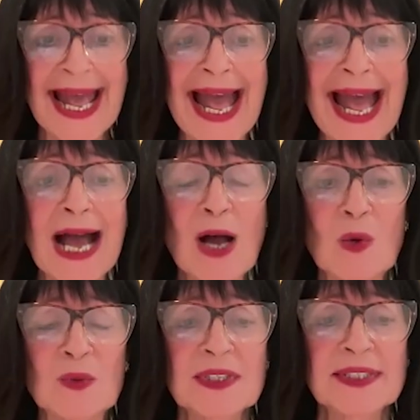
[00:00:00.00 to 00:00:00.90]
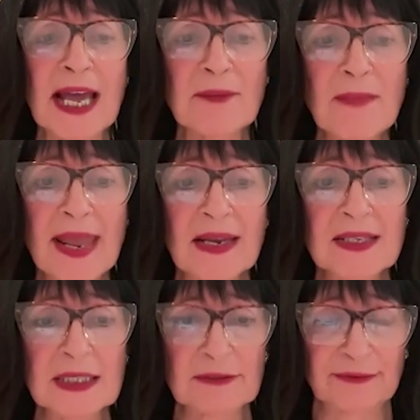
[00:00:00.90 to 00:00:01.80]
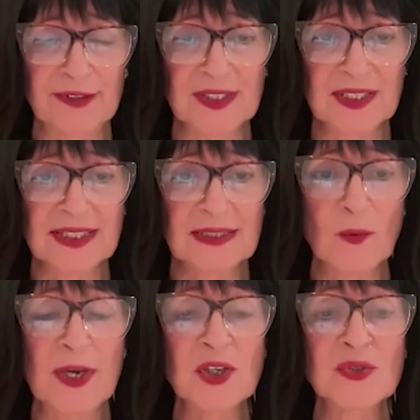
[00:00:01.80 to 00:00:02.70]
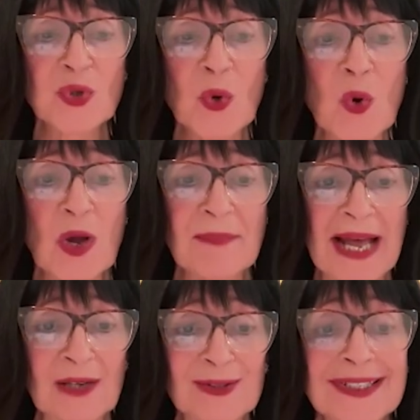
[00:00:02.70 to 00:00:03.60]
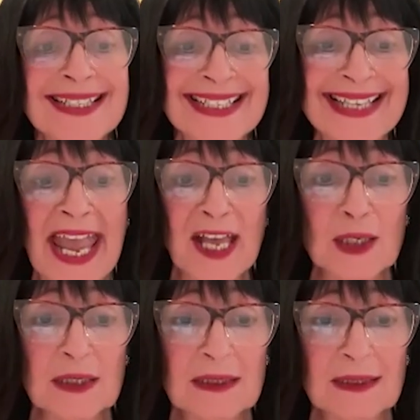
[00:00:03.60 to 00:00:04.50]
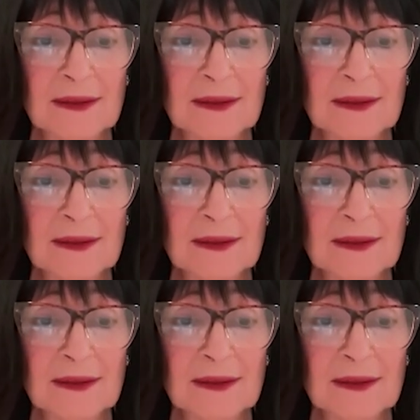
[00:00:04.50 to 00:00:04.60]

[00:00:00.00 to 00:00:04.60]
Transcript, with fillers: And how does that make a difference when you talk about scale?